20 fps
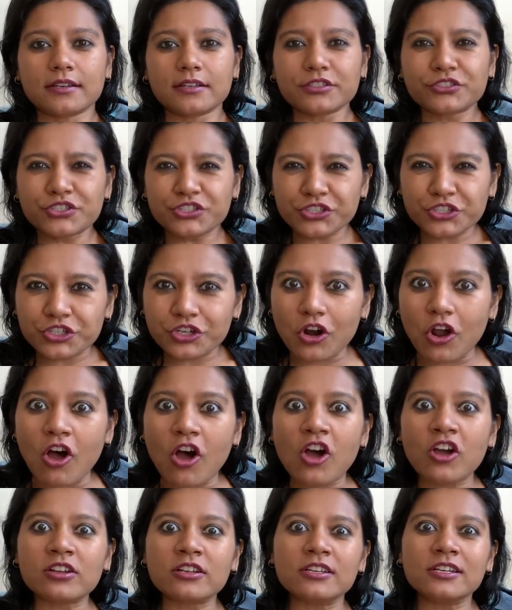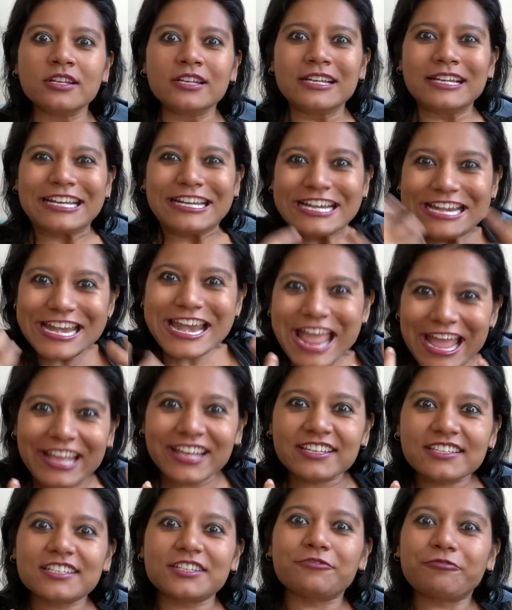strong
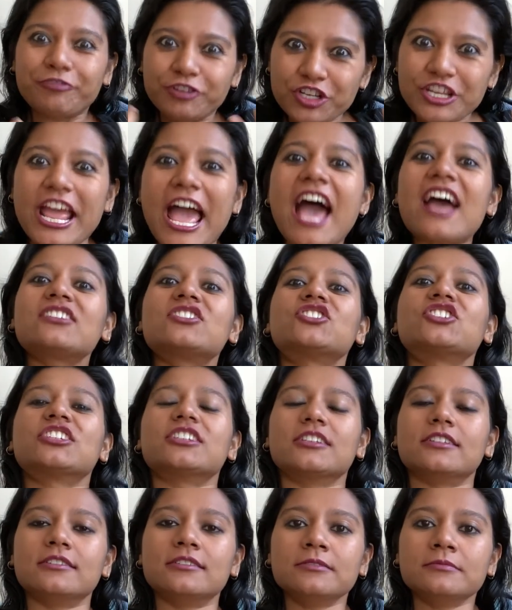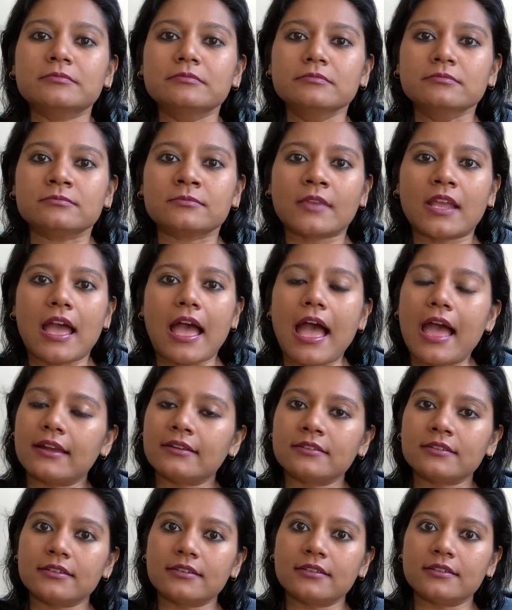negative reaction,
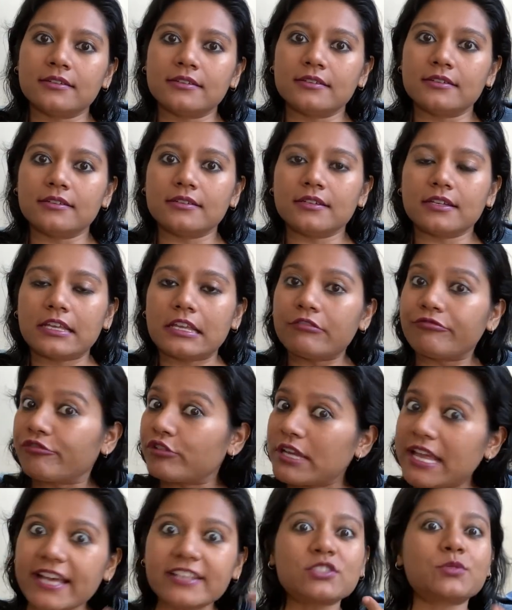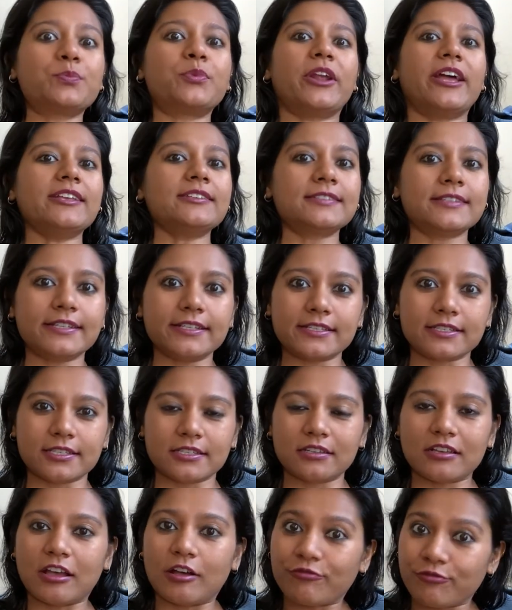and if we express
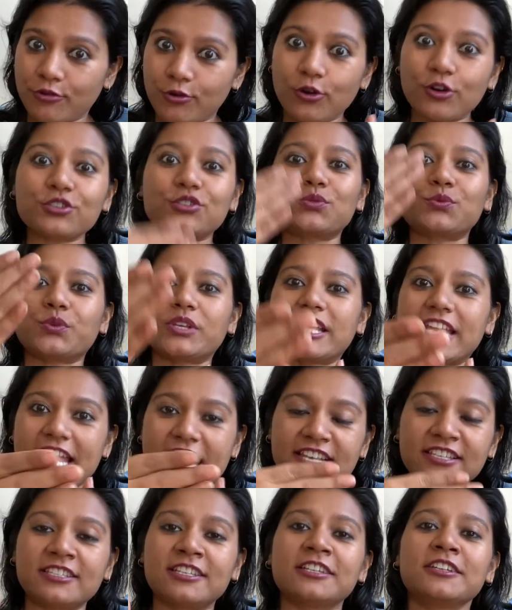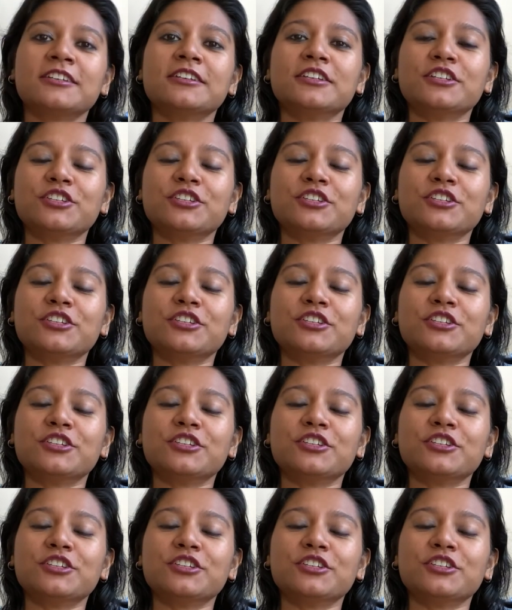it, of course we get